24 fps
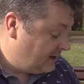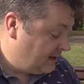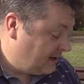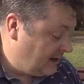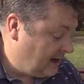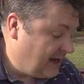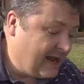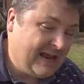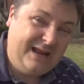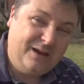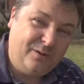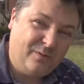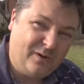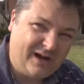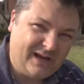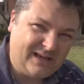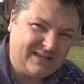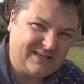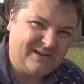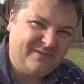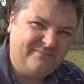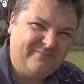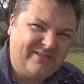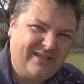
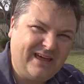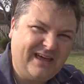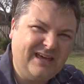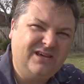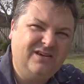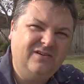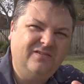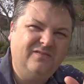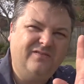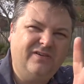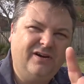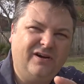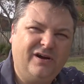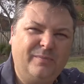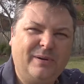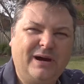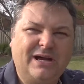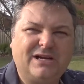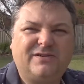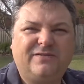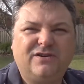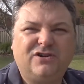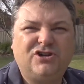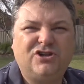Anyways, thank you very
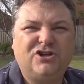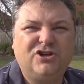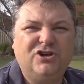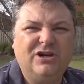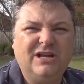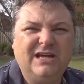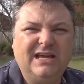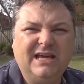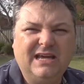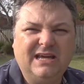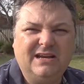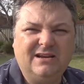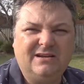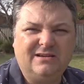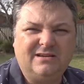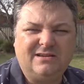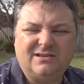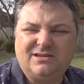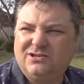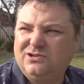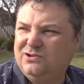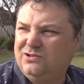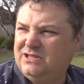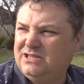much for tuning in
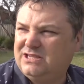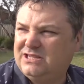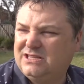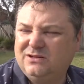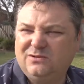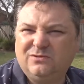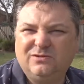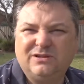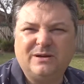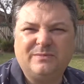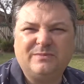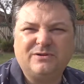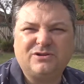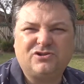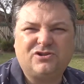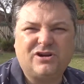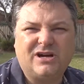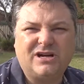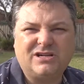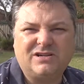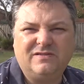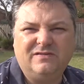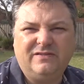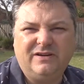to this little
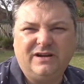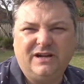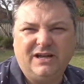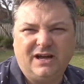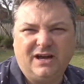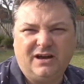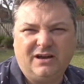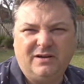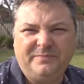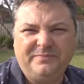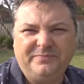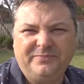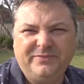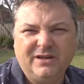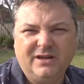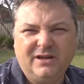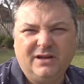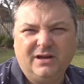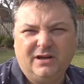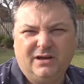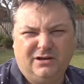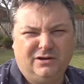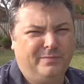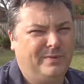demonstration video.
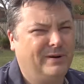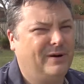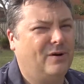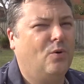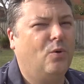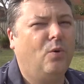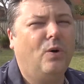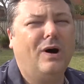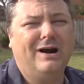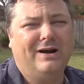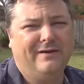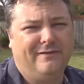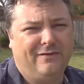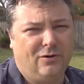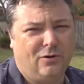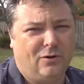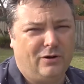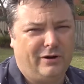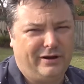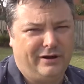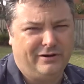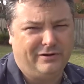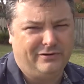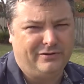You've been a wonderful
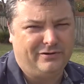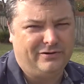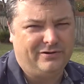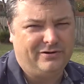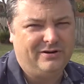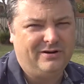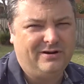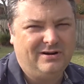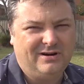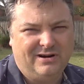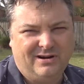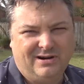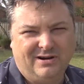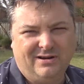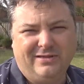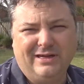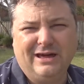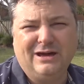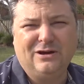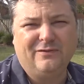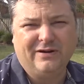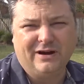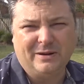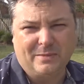audience.
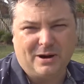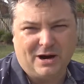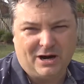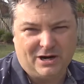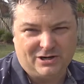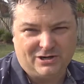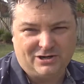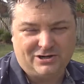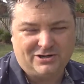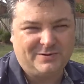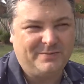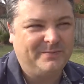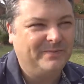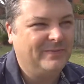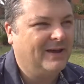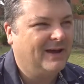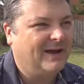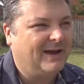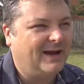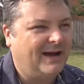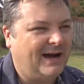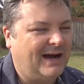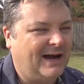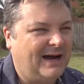Thank you very much.
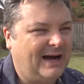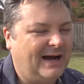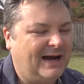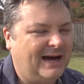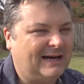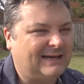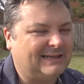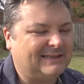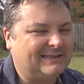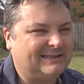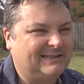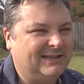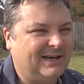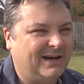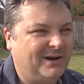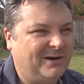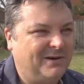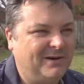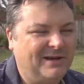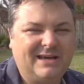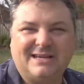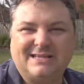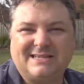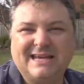So
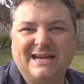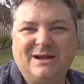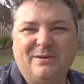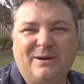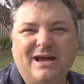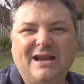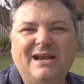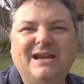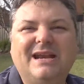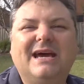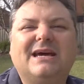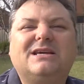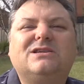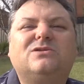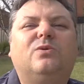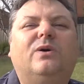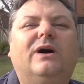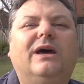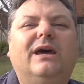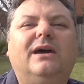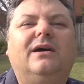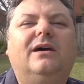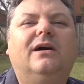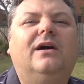yes, anyway, next
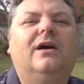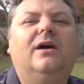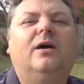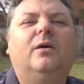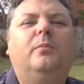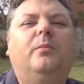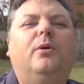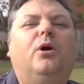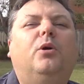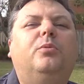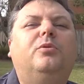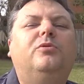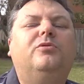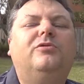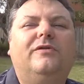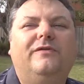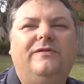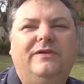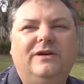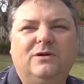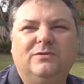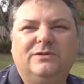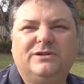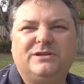week, Melbourne
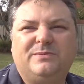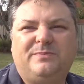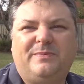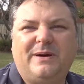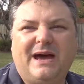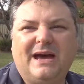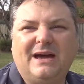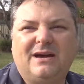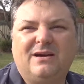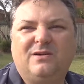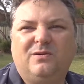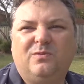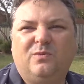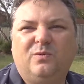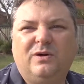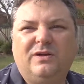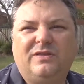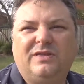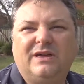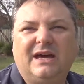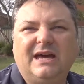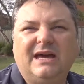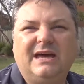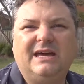Revealed is back
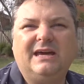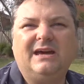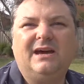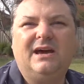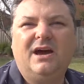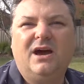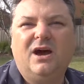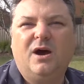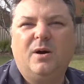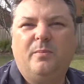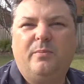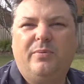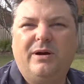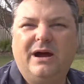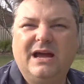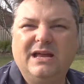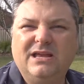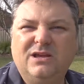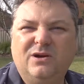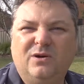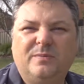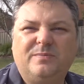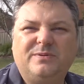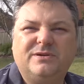with a brand
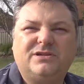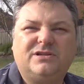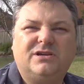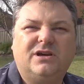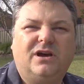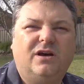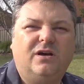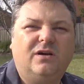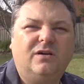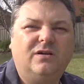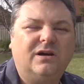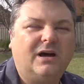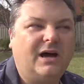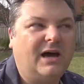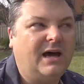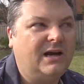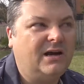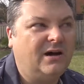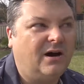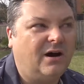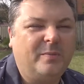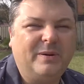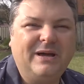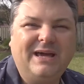new episode, and
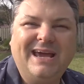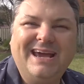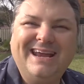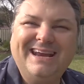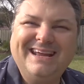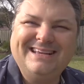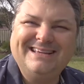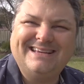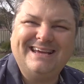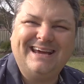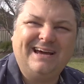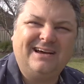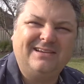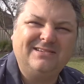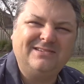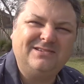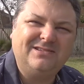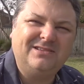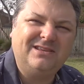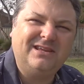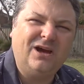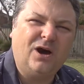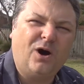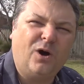I'll be heading down to
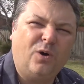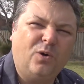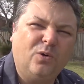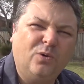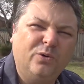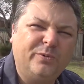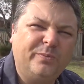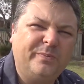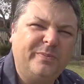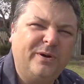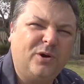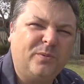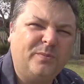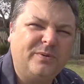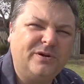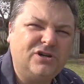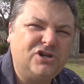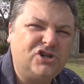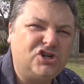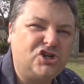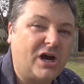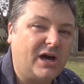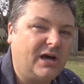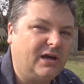the old
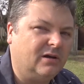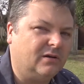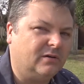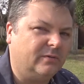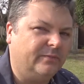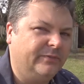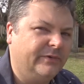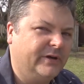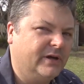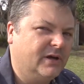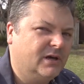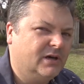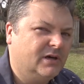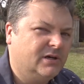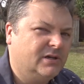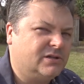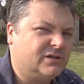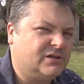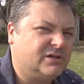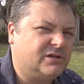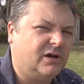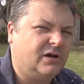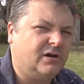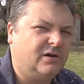Melbourne jail.
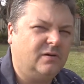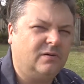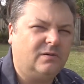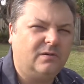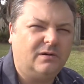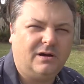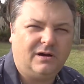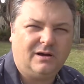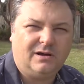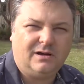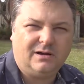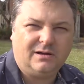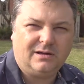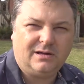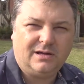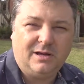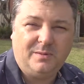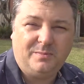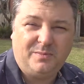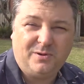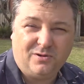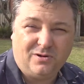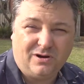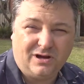So
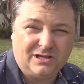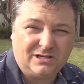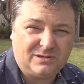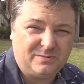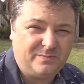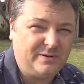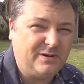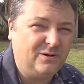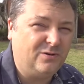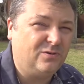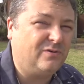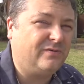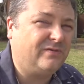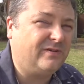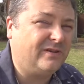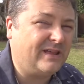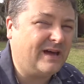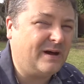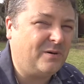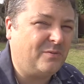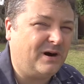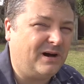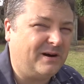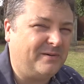keep your eyes peeled for
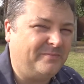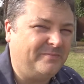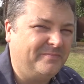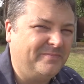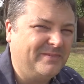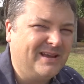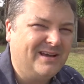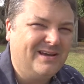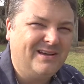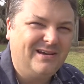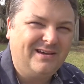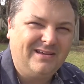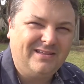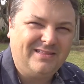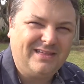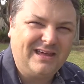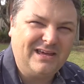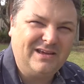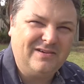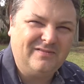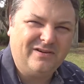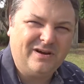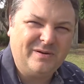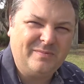that one.
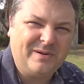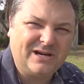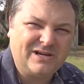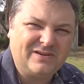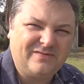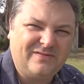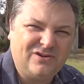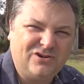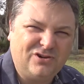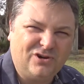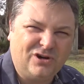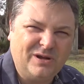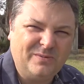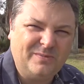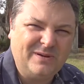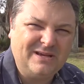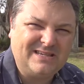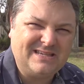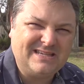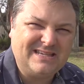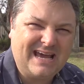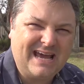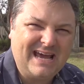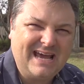Thank you very much for joining me
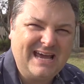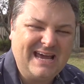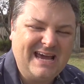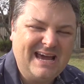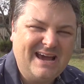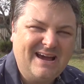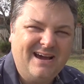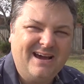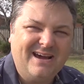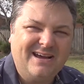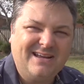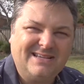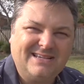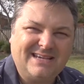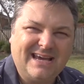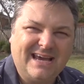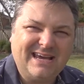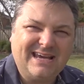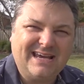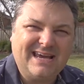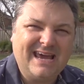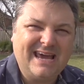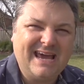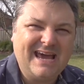today.
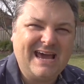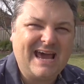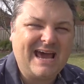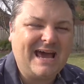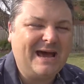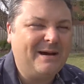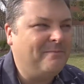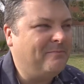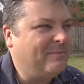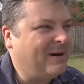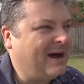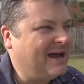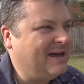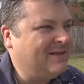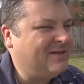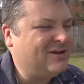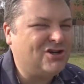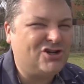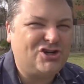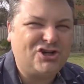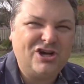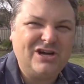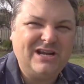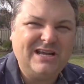Take care, and may the
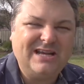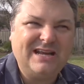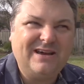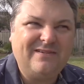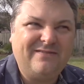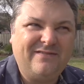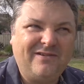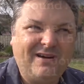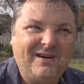journey never